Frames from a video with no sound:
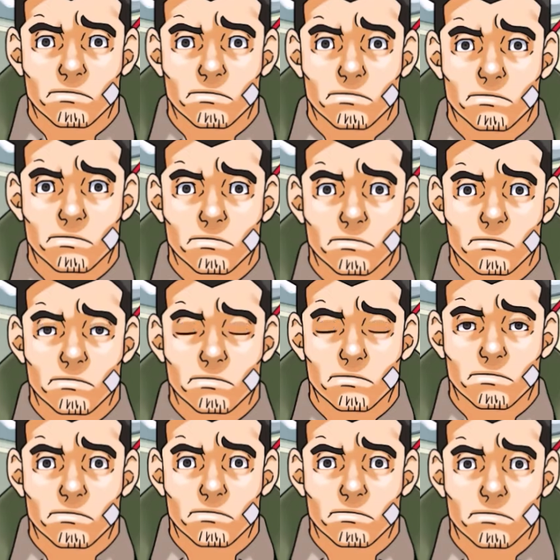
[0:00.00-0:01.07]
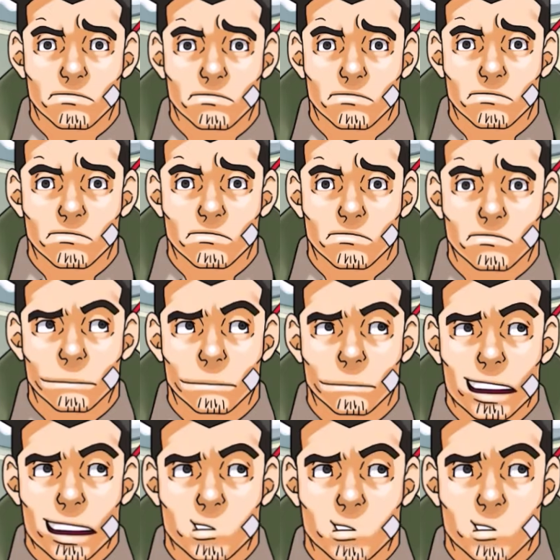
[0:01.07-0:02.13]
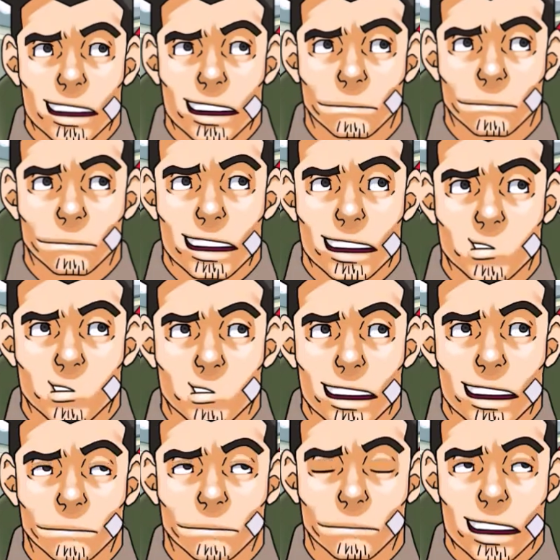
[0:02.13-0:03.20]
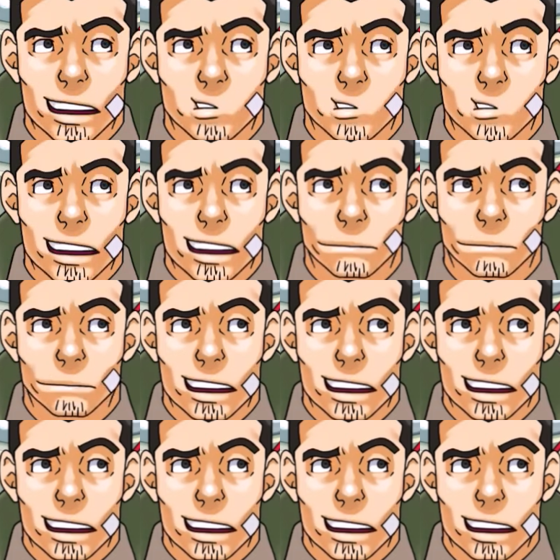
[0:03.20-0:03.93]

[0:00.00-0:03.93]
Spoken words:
Yeah, I figured as much. Let me tell you something, pal.